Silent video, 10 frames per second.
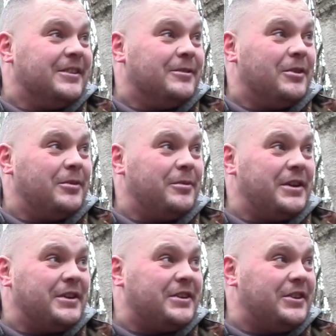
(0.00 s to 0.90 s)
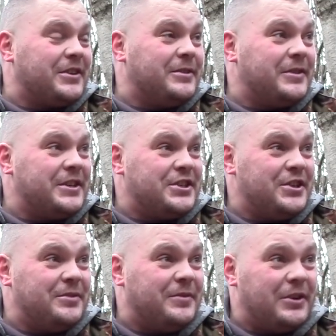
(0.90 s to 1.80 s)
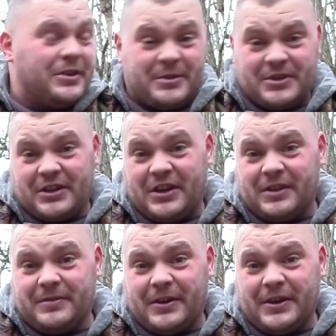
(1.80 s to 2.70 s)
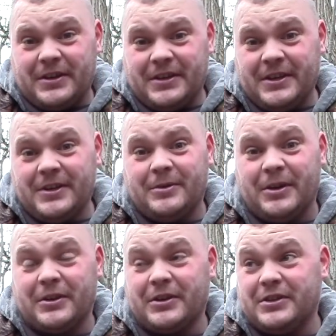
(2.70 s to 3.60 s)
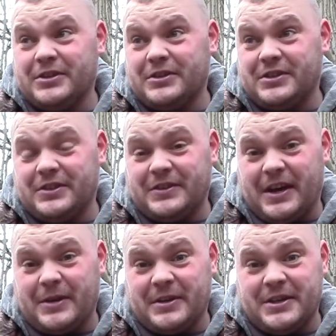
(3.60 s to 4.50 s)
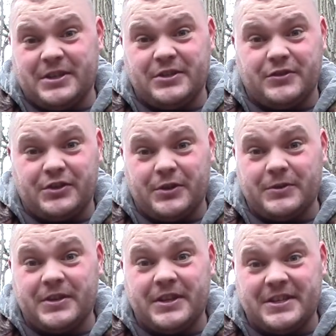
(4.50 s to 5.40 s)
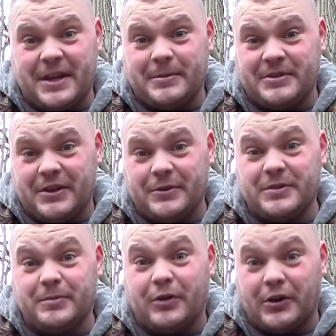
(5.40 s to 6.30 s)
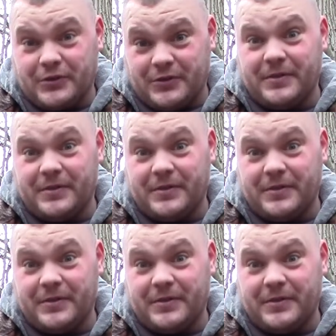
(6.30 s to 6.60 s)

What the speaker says: well, we're looking for this yew fork, which I can't find. What I'm going to do to you now is introduce this episode's product